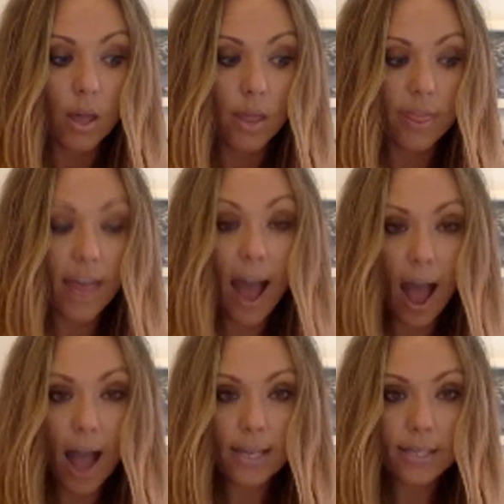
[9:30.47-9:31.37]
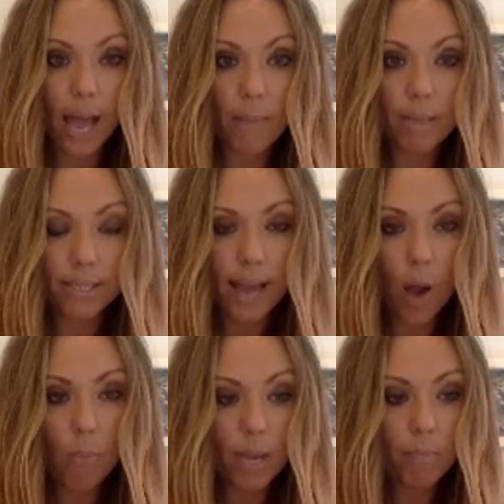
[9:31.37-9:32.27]
their archetype is now
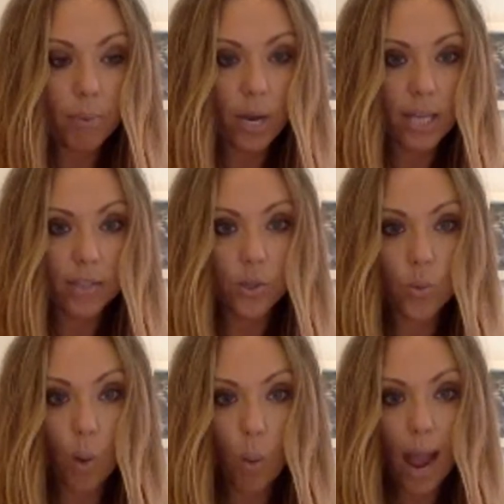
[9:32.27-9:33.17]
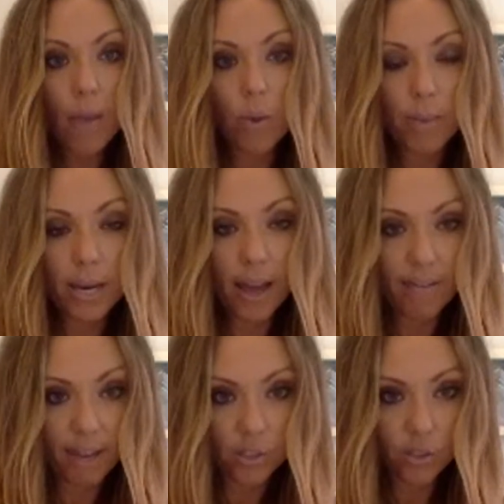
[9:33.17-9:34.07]
being put into what white women have
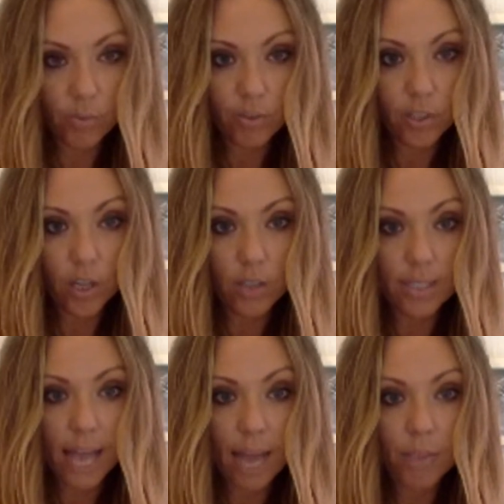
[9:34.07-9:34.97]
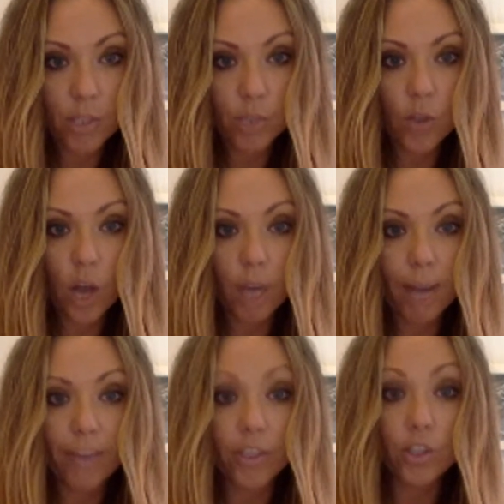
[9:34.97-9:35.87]
had done for a long time. And she was talking
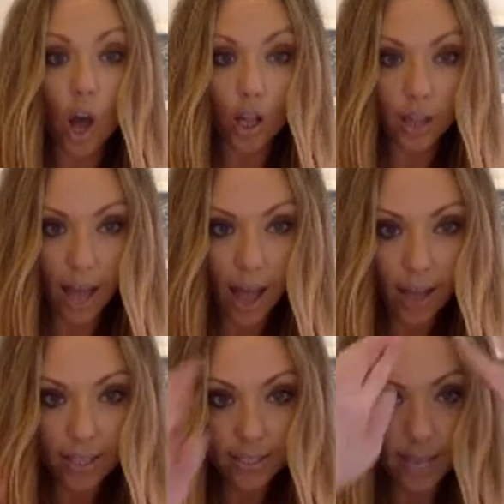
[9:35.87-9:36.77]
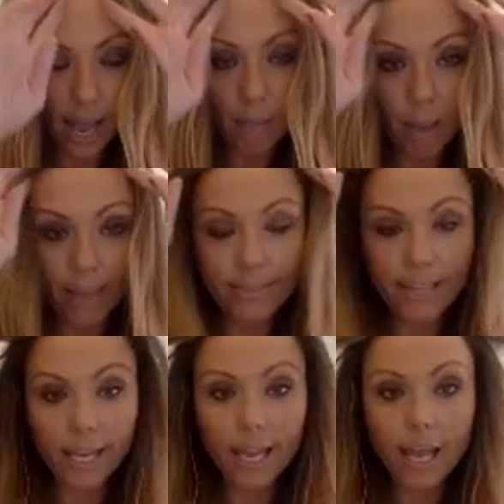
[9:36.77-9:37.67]
about the doll archetype and
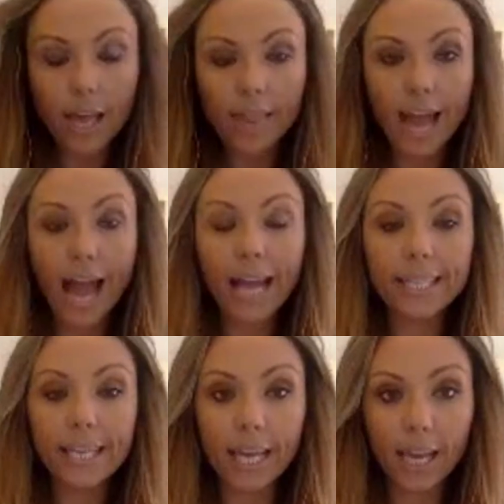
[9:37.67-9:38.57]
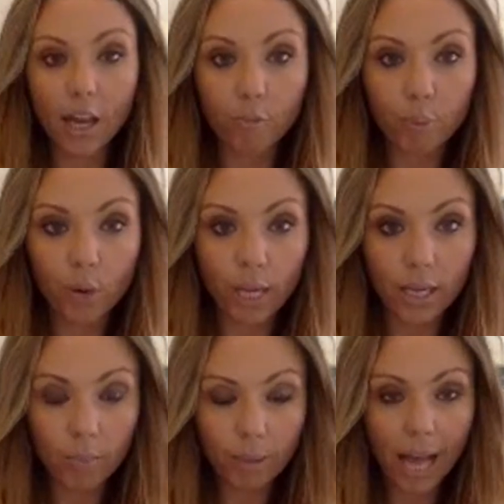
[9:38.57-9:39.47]
the idea of
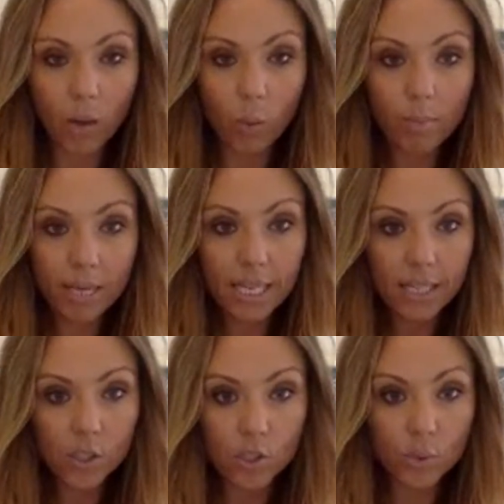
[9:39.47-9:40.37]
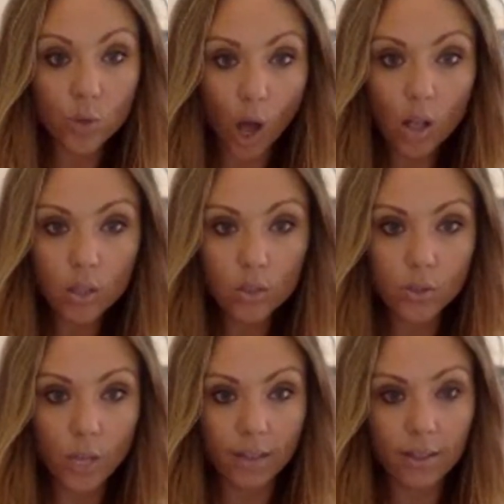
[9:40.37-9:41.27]
putting Black women into
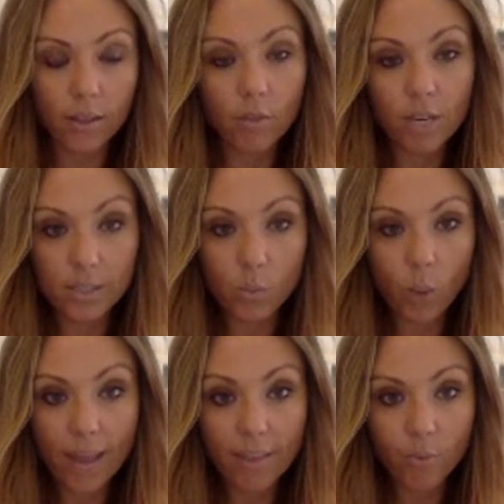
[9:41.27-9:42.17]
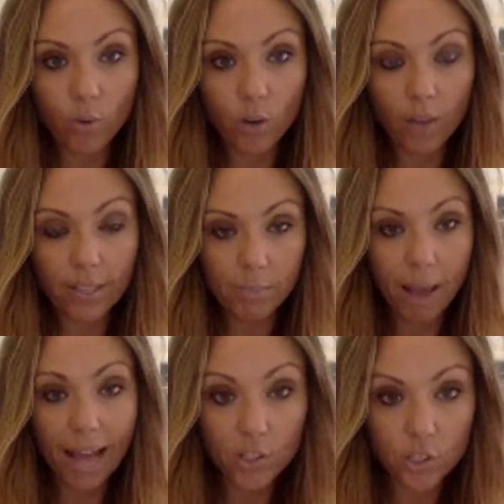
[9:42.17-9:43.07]
dolls. And the reason why they've won all these
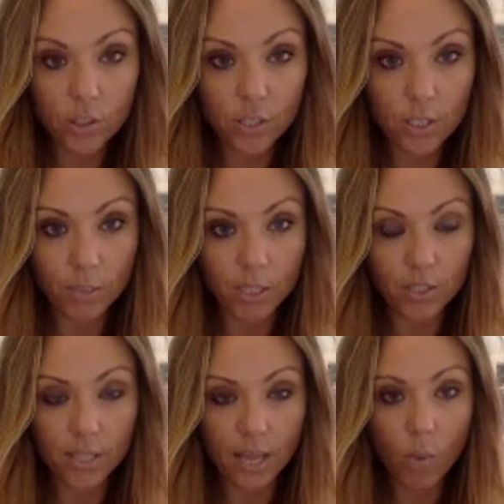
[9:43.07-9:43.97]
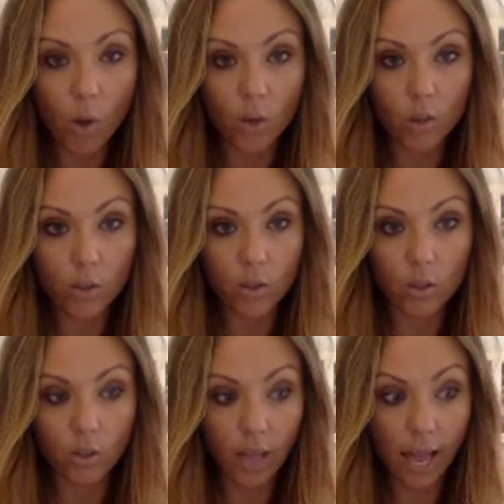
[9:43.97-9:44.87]
pageants is because they want,
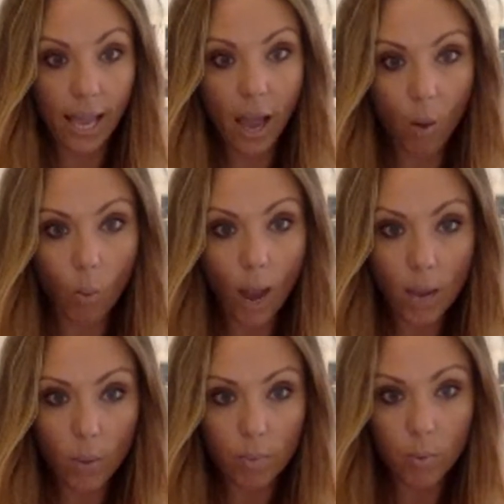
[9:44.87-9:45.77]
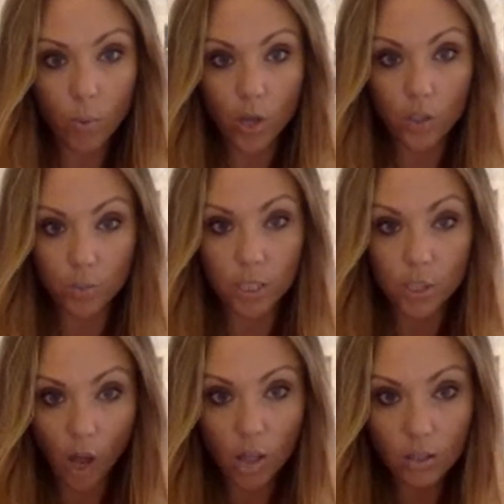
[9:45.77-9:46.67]
like how white women were, to be
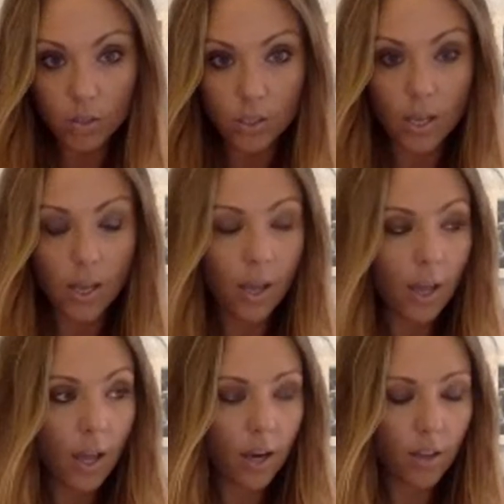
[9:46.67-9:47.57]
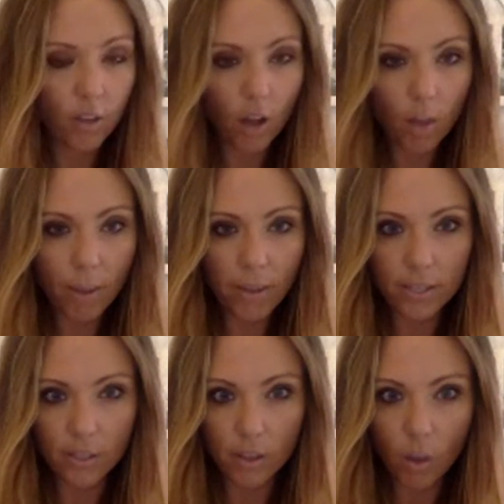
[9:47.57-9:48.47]
dolls. And I thought about this.
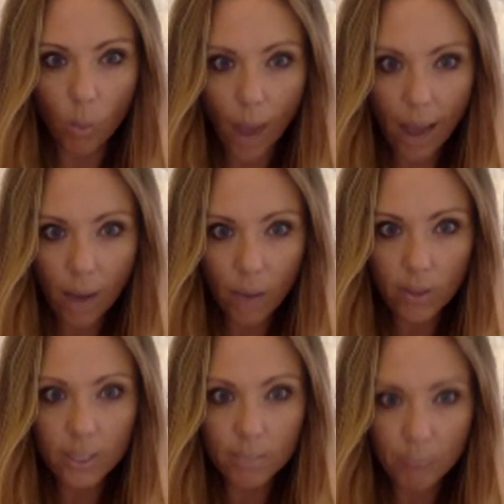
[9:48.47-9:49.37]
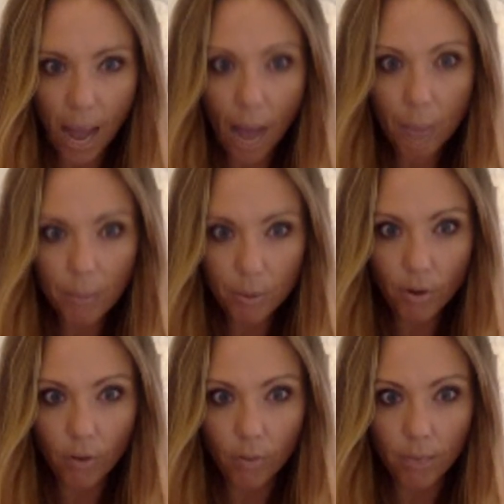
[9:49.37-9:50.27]
I thought, wow, this Barbie
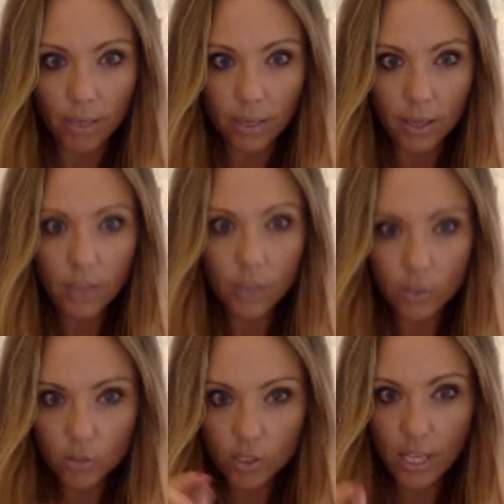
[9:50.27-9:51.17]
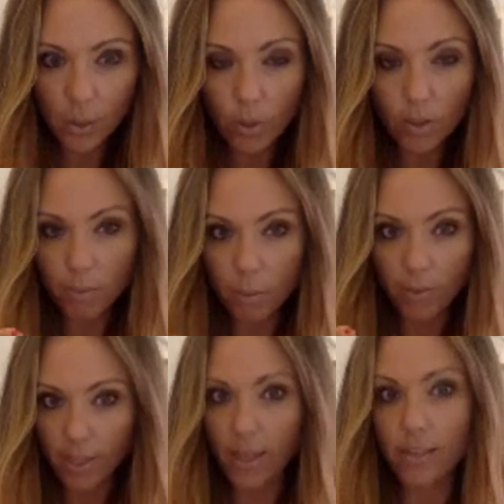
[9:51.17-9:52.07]
programming. So stick with me
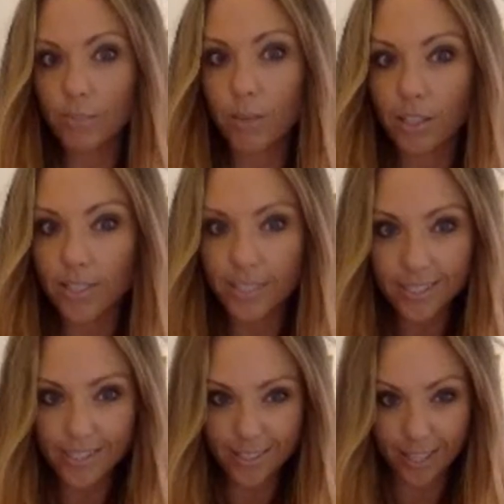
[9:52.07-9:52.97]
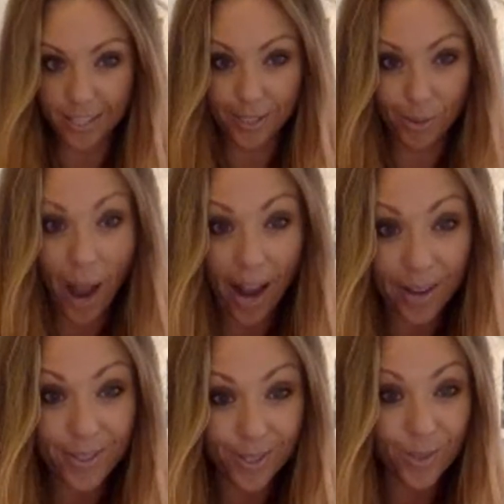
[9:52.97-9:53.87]
with this, because this is
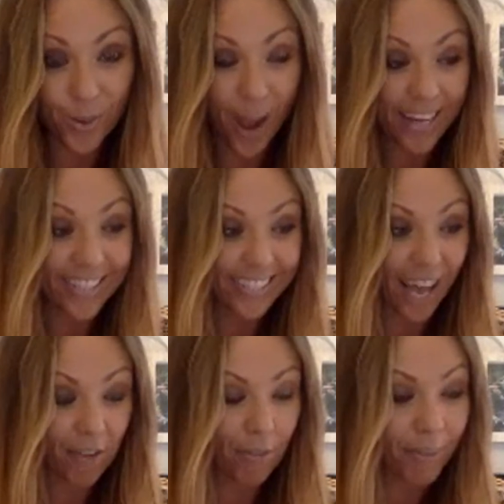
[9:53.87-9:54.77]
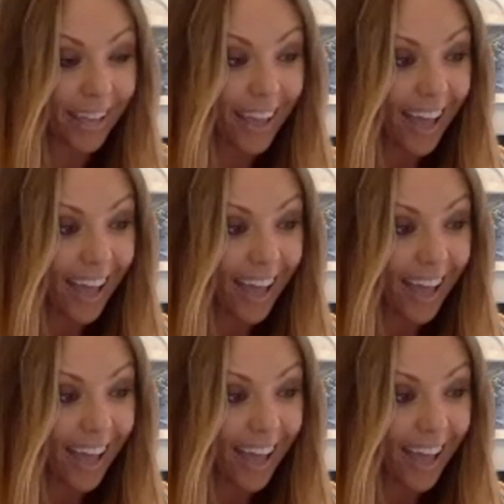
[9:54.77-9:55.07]
quite an insight for me.